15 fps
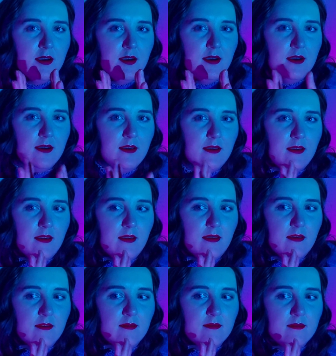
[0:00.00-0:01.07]

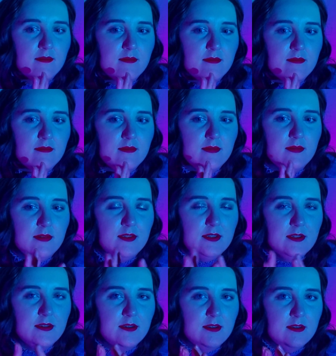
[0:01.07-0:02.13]
I
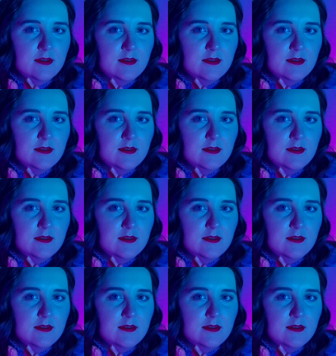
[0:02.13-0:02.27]
did